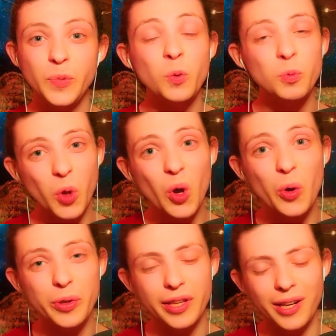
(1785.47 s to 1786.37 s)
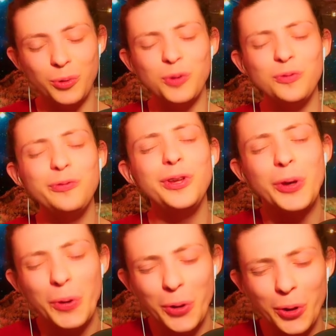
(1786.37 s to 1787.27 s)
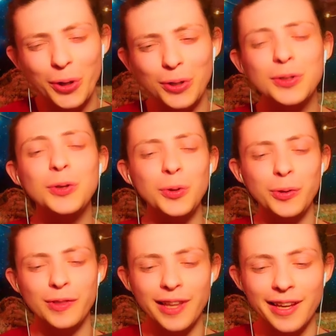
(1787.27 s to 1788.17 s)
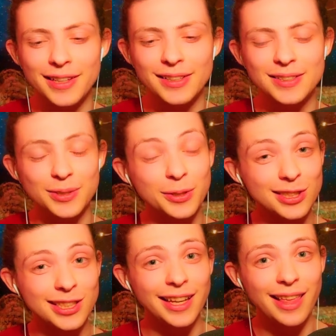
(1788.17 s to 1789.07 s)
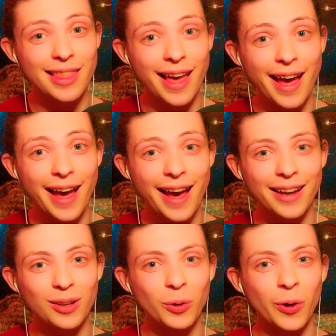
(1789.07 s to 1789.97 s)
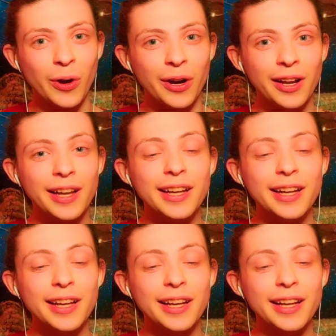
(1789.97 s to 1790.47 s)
you know that it would feel good to do this or see that or